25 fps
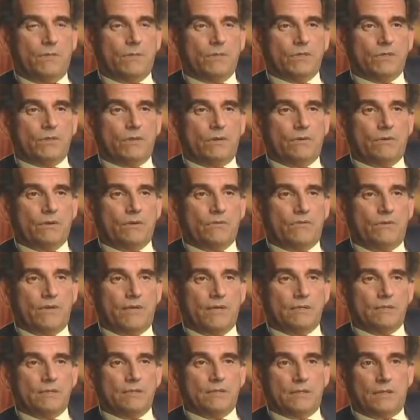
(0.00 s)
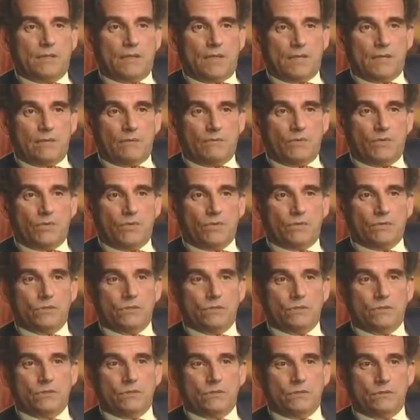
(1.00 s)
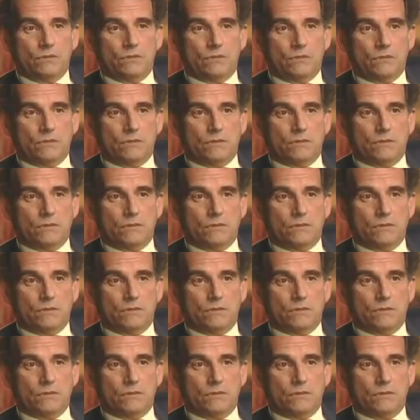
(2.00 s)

arbitrary events in either books